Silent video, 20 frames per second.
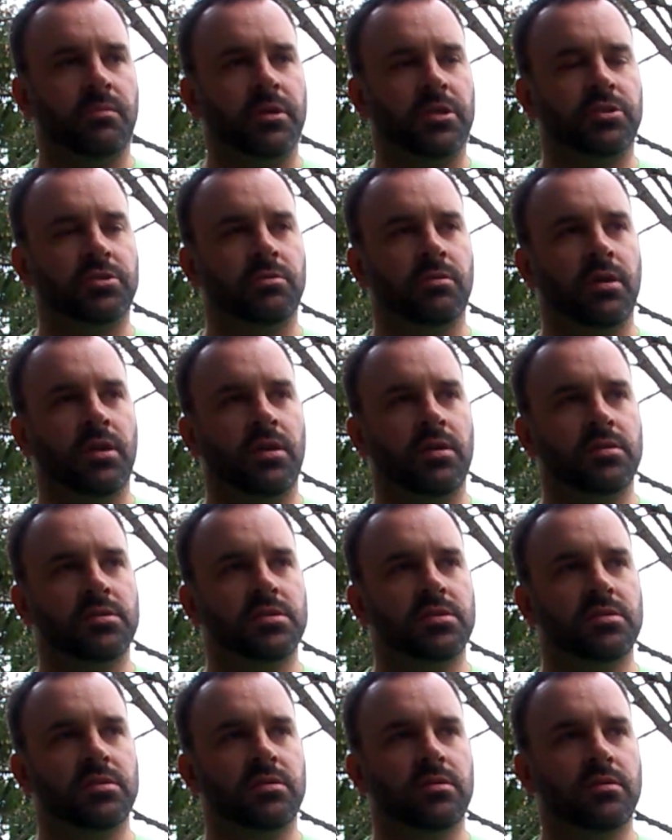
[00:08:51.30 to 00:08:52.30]

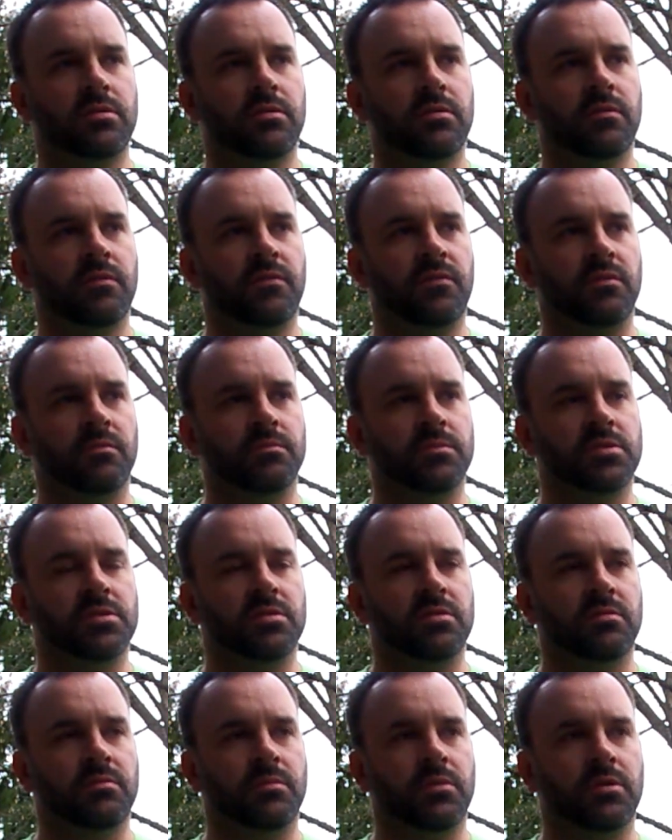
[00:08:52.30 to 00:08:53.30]
trades from
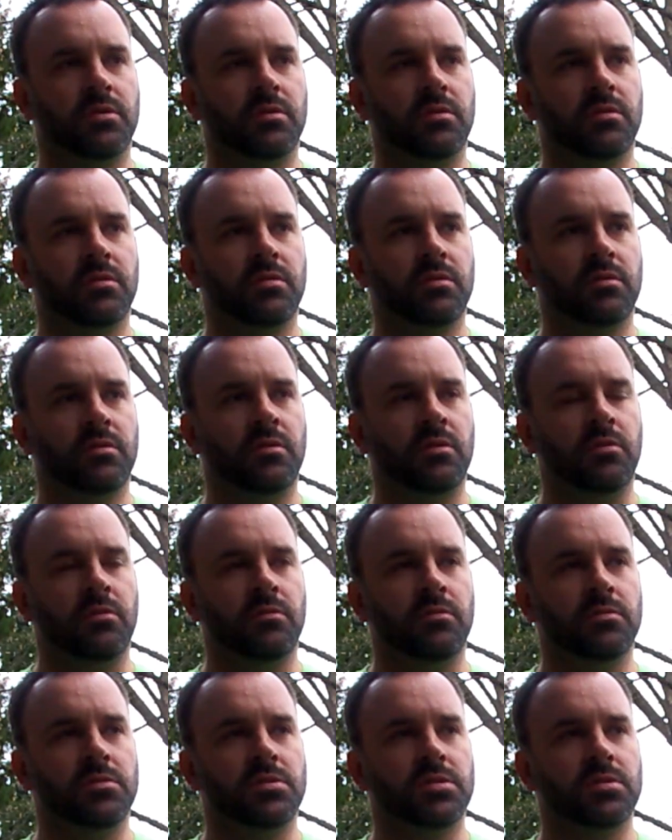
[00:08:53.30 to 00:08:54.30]
some
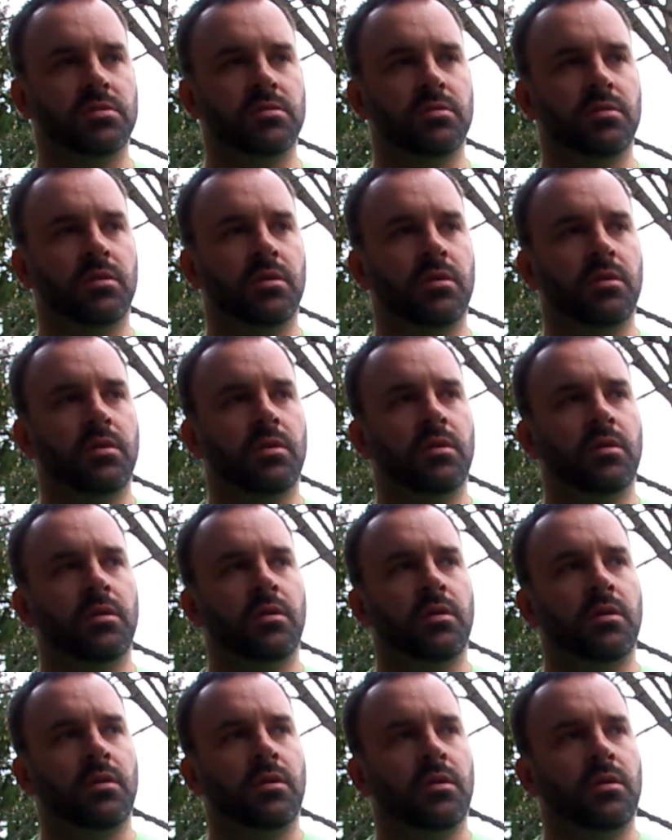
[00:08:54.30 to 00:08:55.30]
dudes.
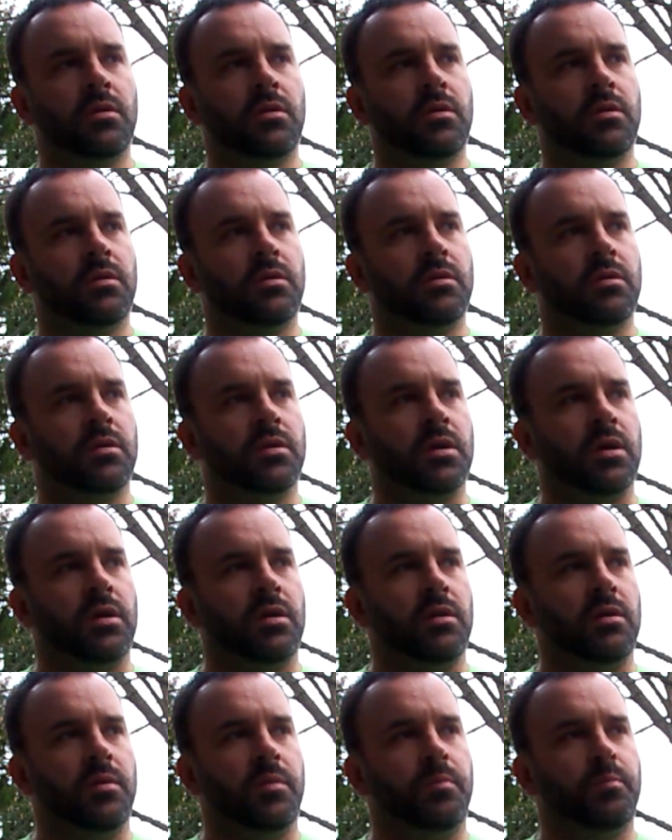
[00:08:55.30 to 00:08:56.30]
Got
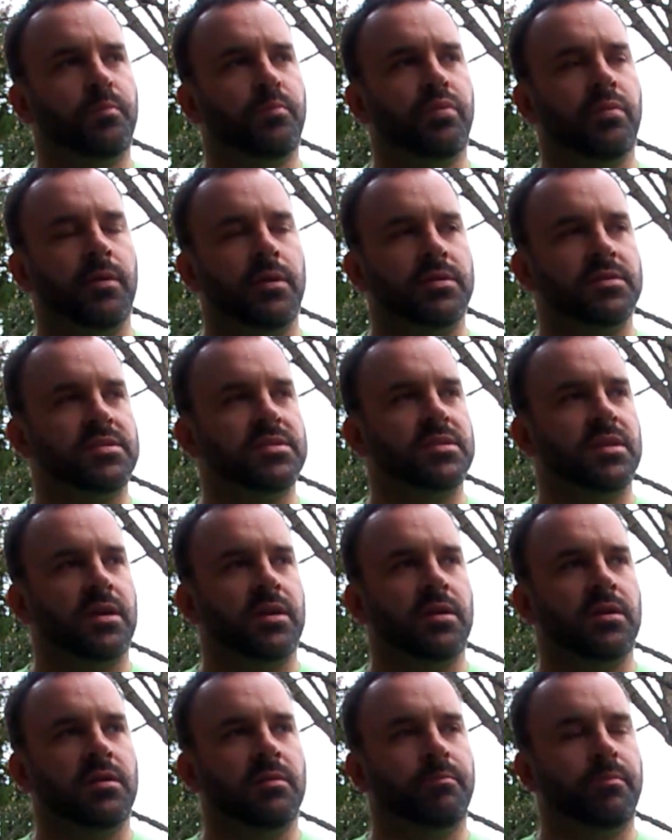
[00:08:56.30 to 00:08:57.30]
a print
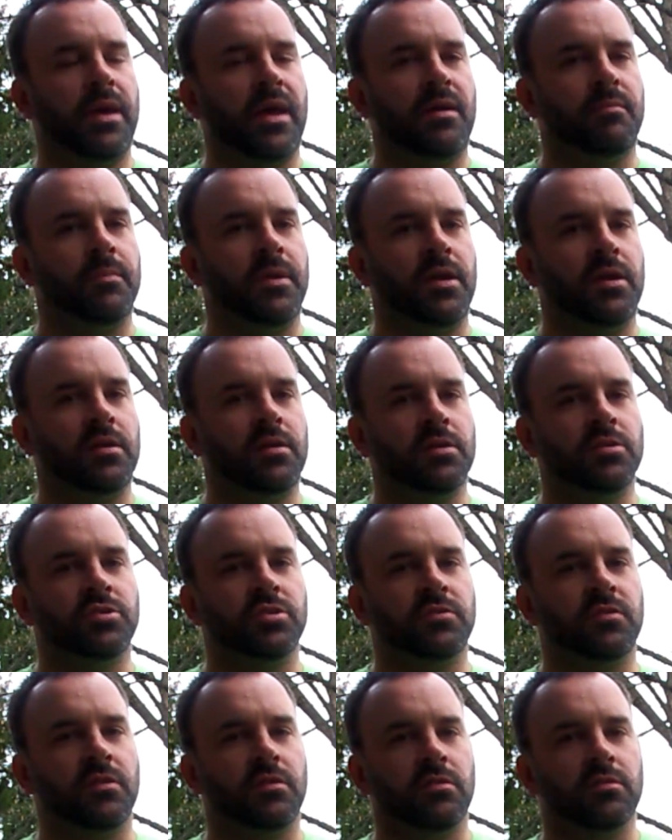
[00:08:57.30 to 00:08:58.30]
signed, Batman Ninja
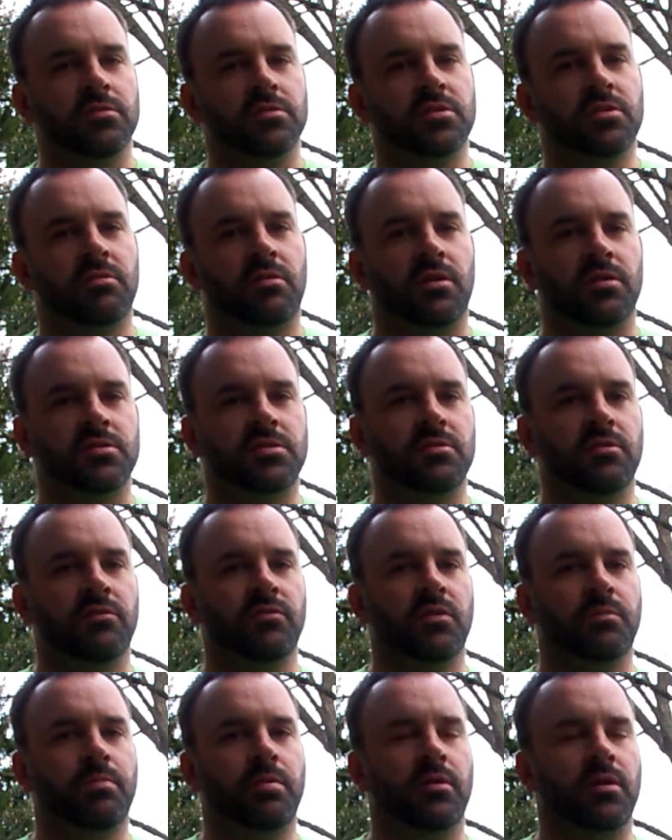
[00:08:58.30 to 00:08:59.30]
Turtles
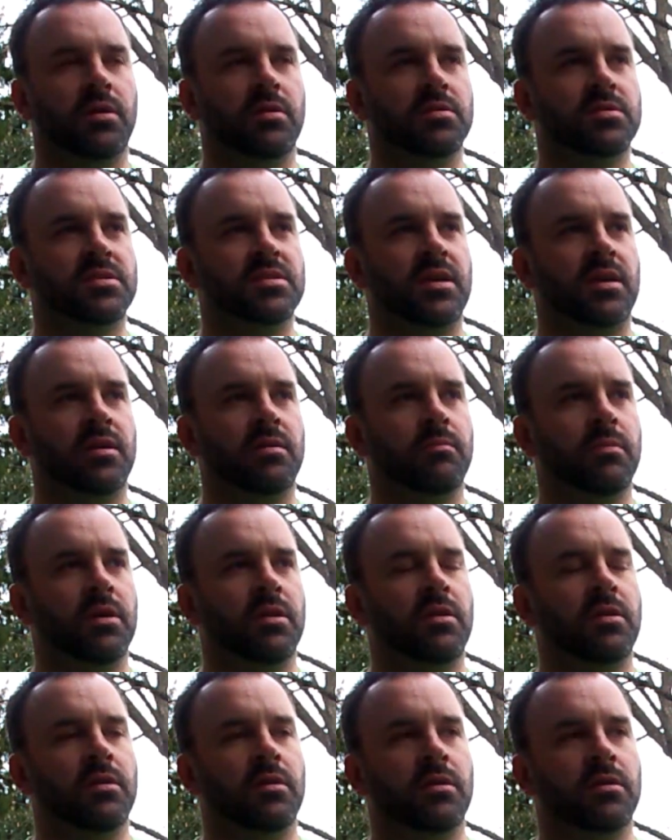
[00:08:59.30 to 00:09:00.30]
crossover print signed by
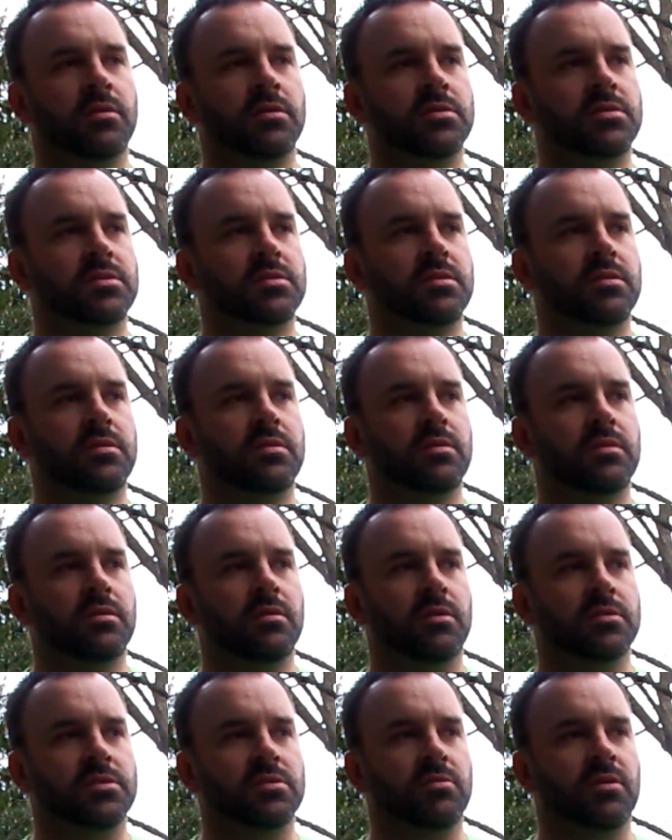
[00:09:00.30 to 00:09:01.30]
the artist.
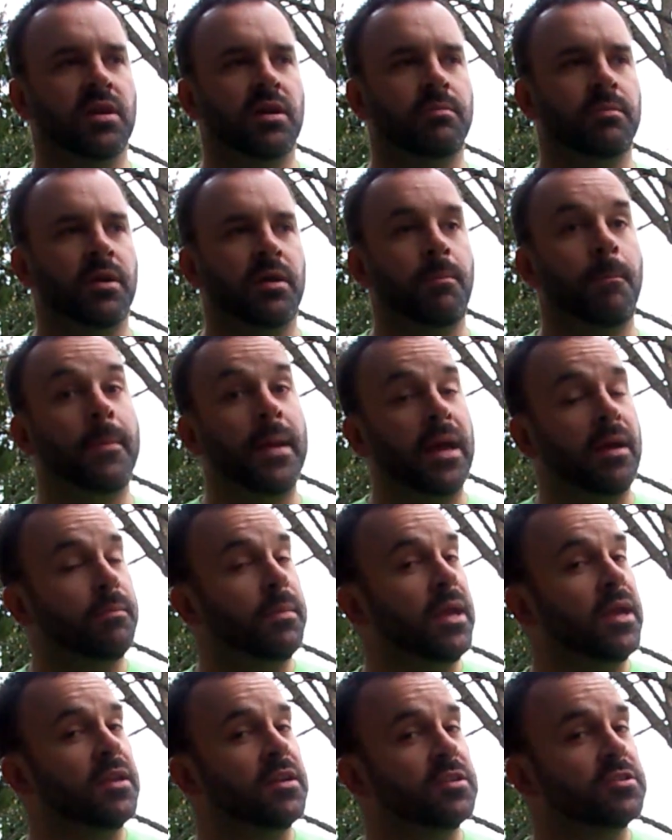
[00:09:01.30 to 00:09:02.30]
Also got my
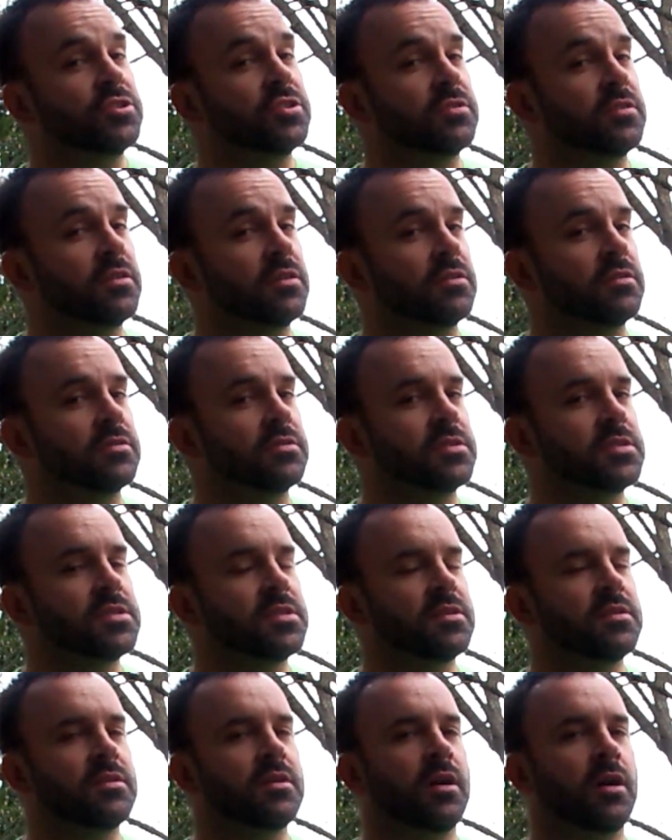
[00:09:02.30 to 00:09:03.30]
Batman Ninja Turtles
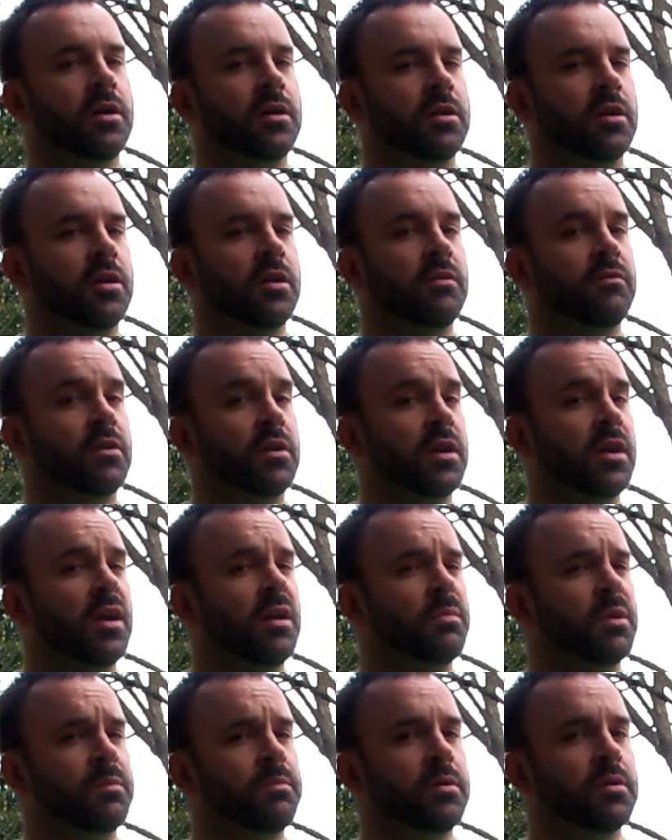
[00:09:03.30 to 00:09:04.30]
hardcover
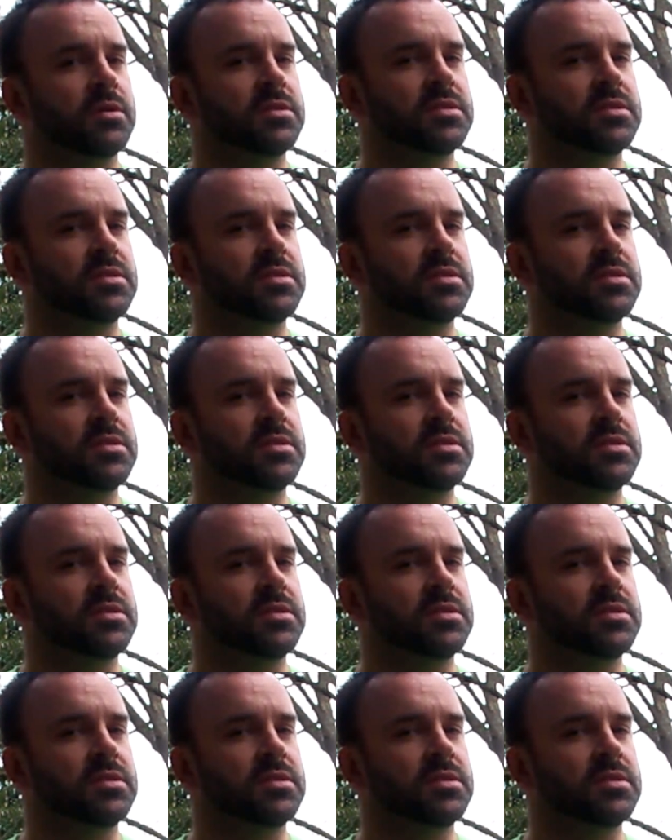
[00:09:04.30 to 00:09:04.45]
comic book